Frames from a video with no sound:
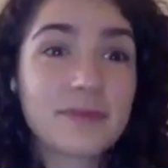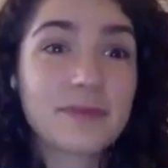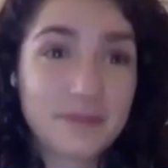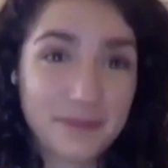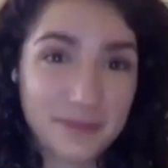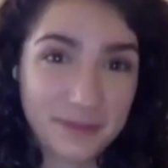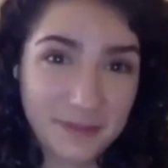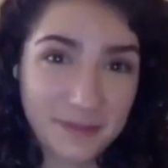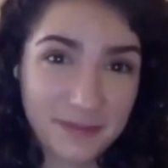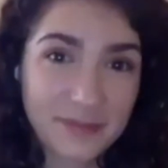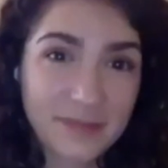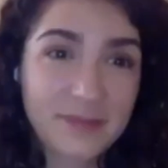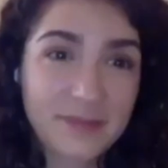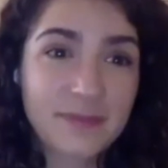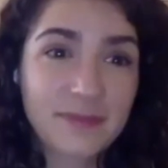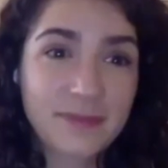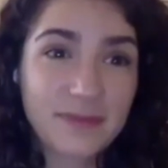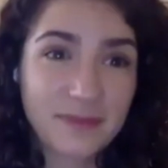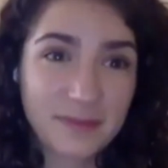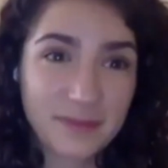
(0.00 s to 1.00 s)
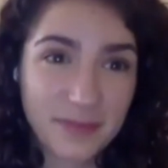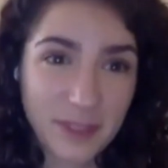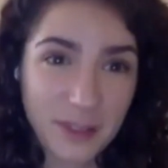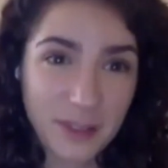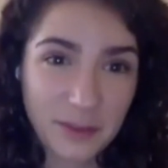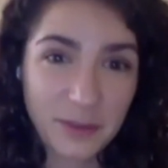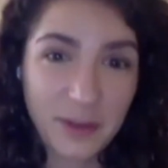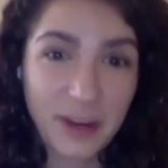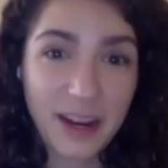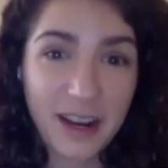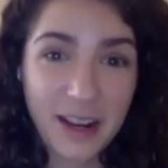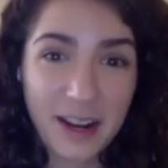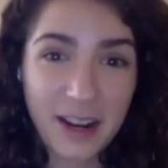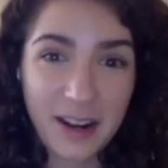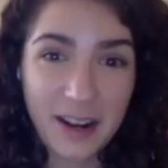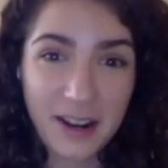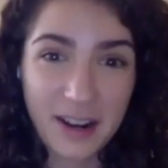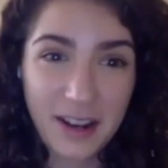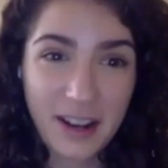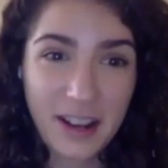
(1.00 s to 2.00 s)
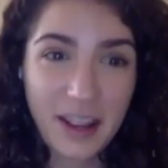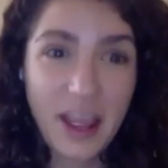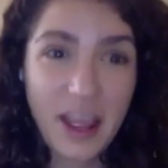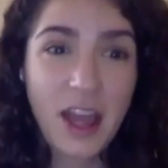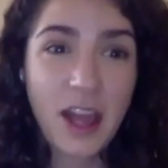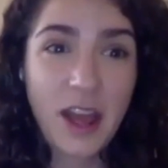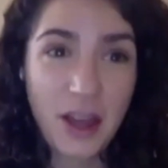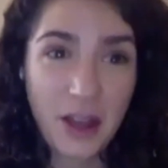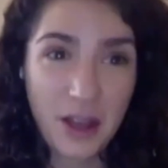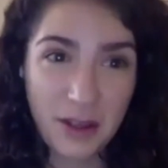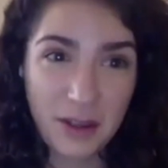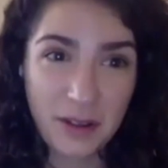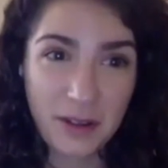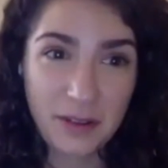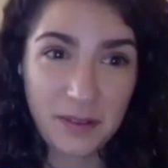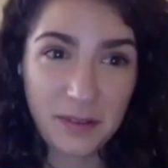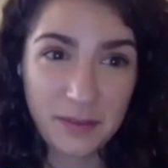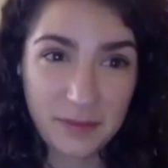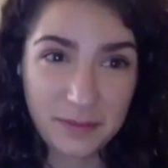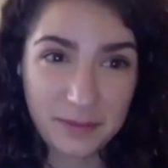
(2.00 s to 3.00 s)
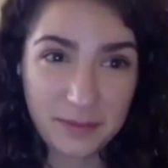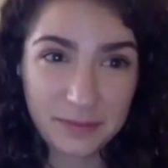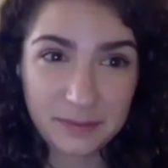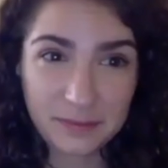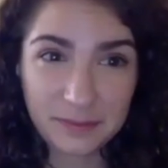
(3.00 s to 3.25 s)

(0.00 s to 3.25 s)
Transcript: COVID, right? It's one person